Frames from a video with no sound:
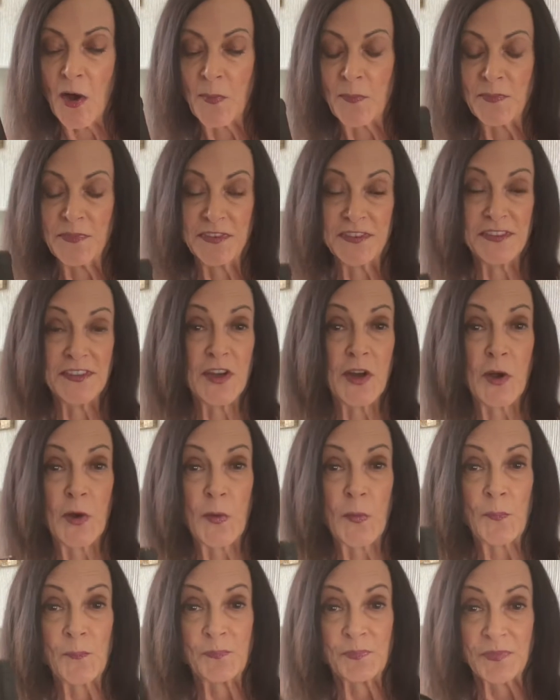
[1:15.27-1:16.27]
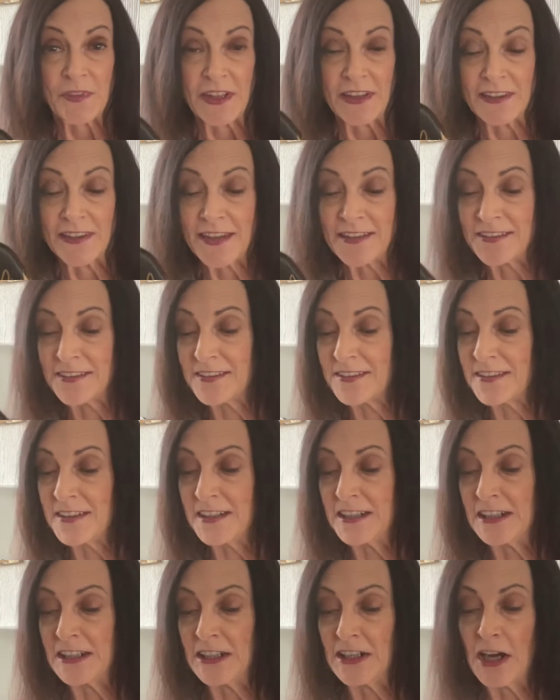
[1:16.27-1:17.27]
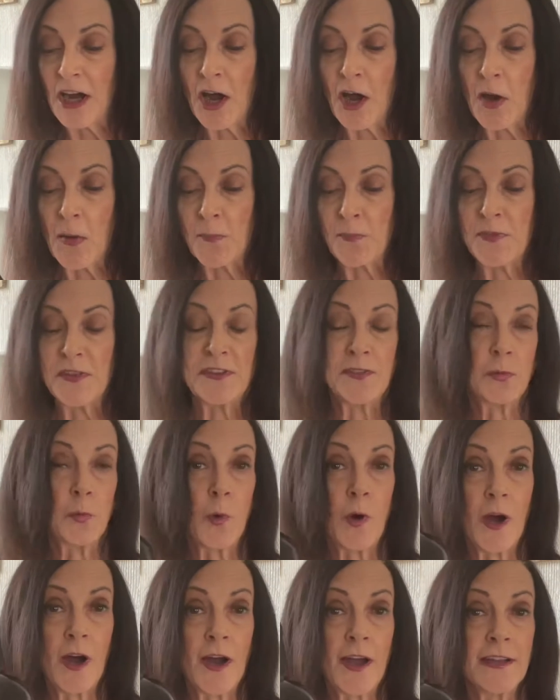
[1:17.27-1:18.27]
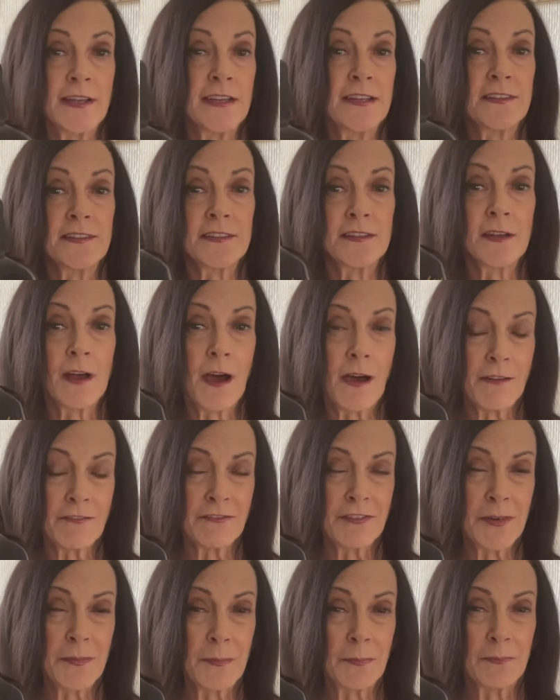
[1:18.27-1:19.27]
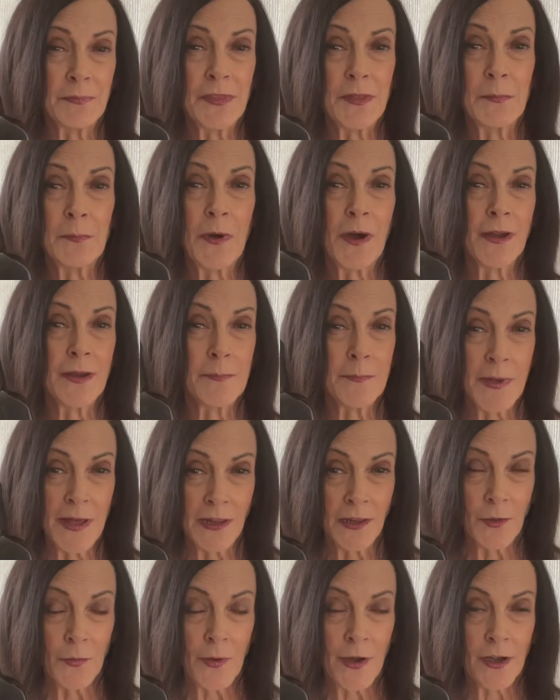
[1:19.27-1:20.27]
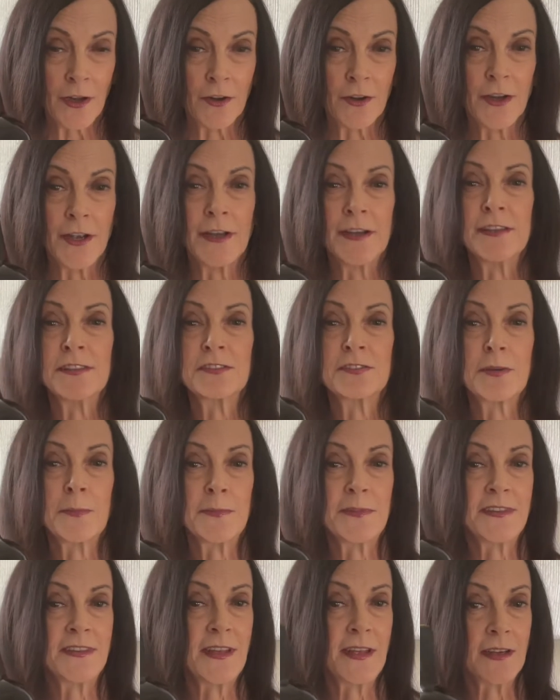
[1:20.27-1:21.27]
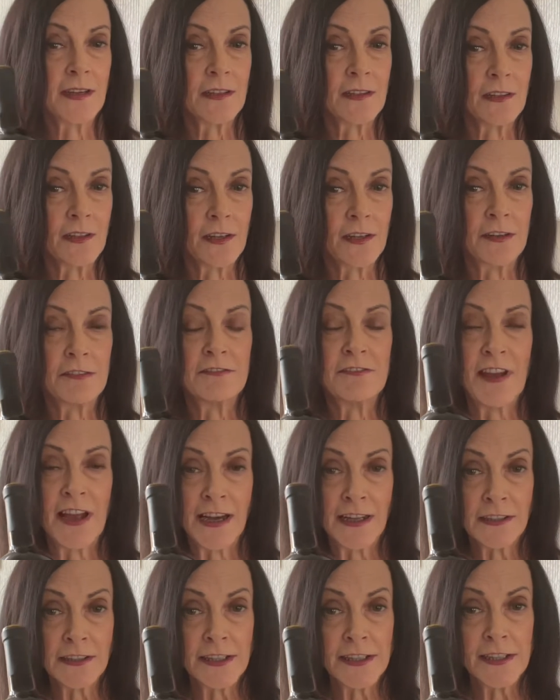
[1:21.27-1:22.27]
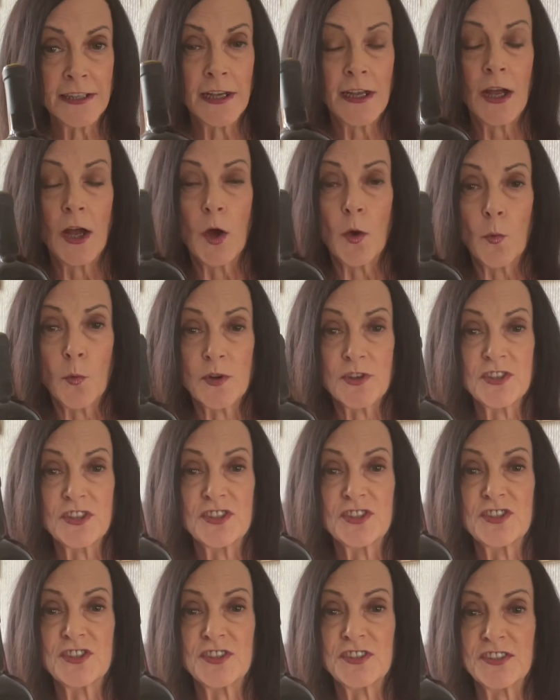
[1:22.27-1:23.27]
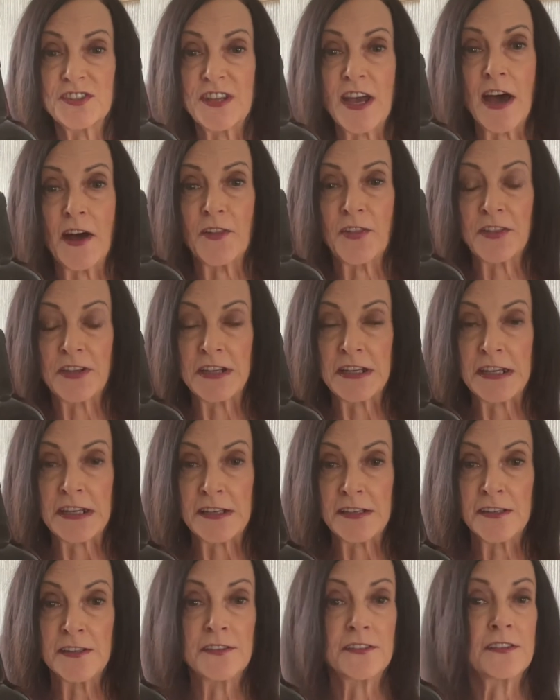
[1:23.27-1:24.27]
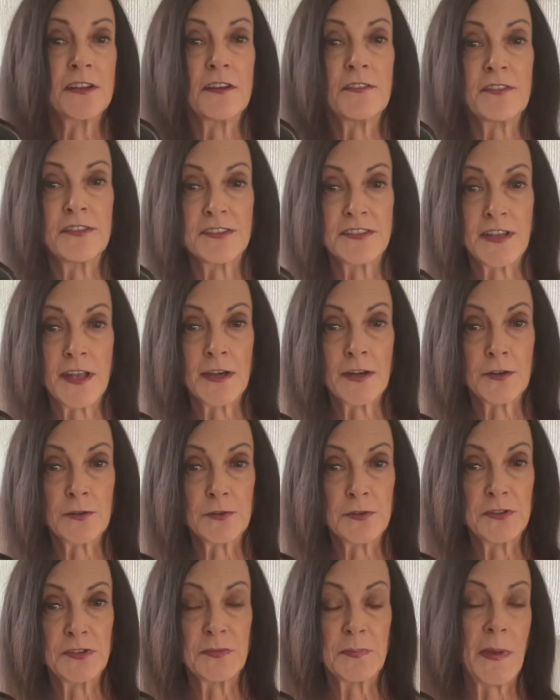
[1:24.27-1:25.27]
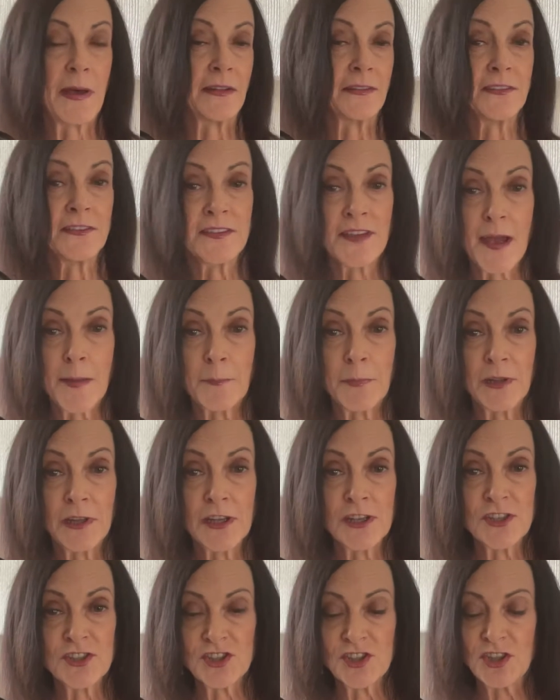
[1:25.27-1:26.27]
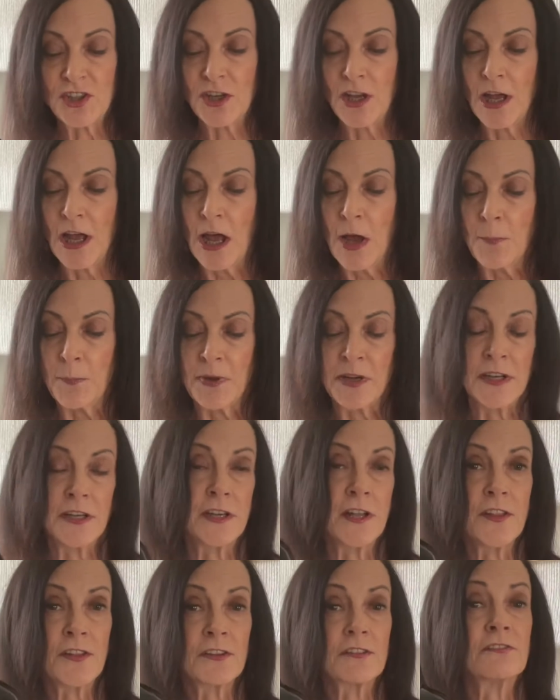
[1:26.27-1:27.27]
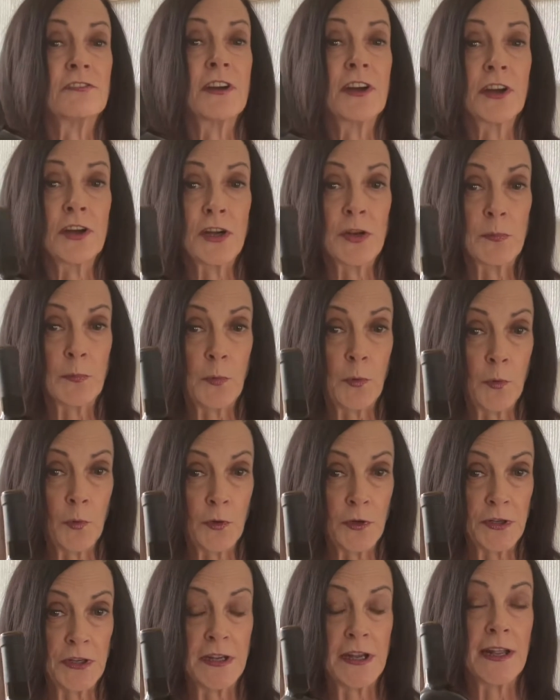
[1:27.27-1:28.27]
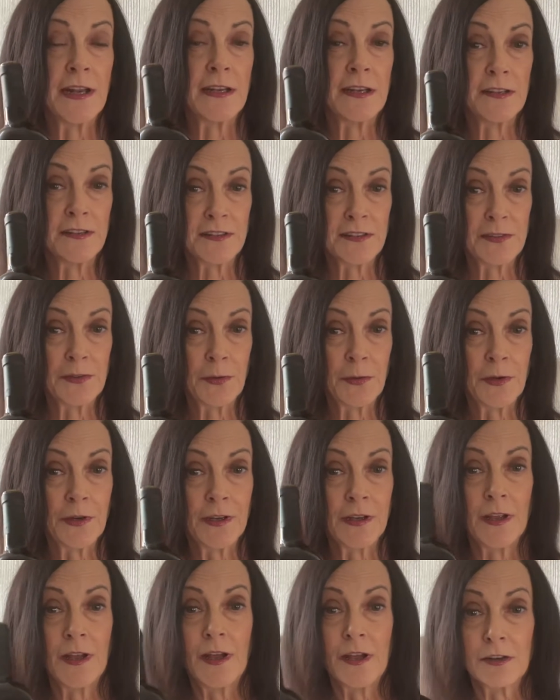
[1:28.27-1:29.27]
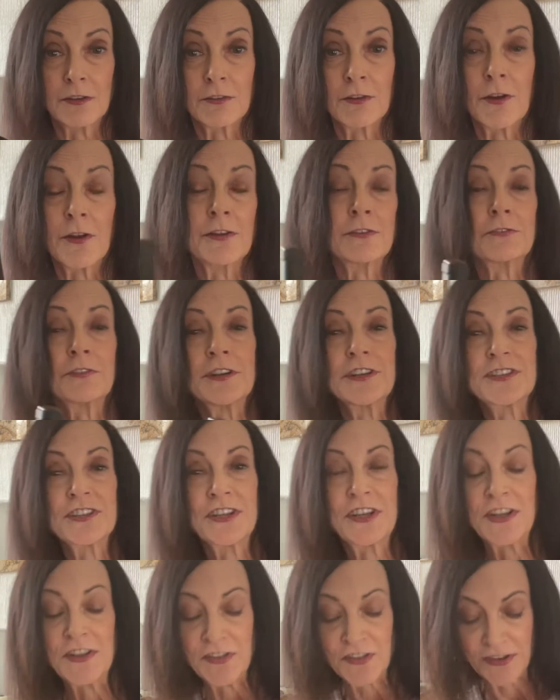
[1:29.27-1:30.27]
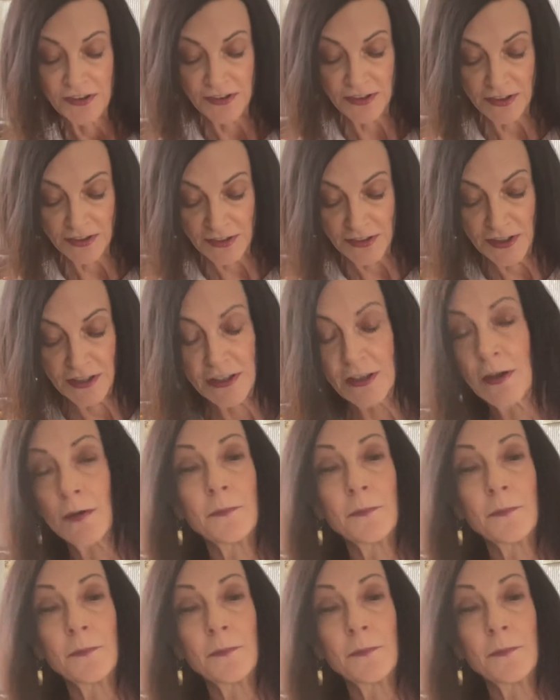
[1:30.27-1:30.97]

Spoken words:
So let's see, this wine is not from the Montebello area. It's from Santa Clara Valley, which is just south and east of the Santa Cruz Mountains appellation, but another very important and historic growing region in the